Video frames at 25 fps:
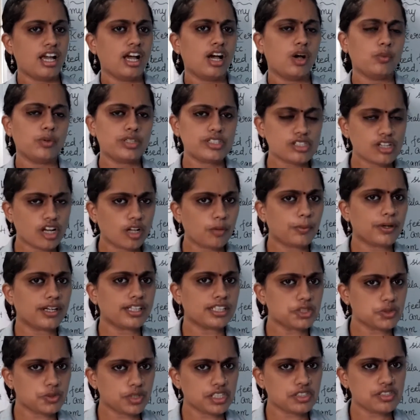Which are
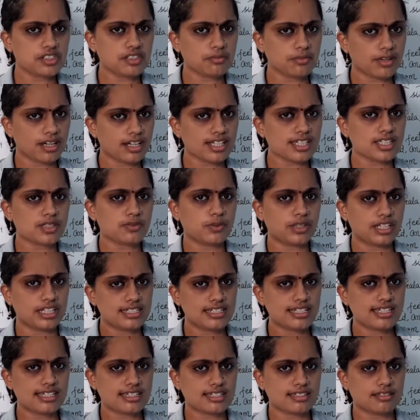punctuation marks we,
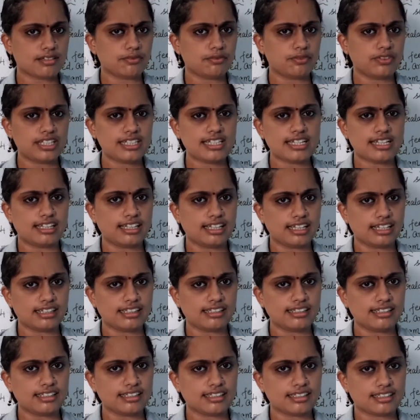dis we
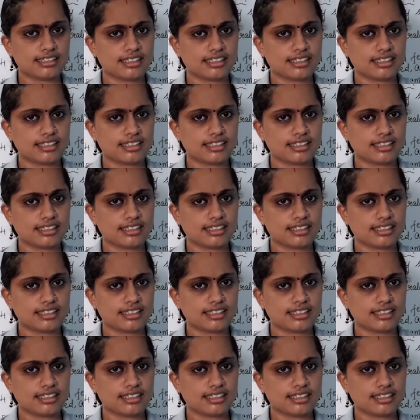learned?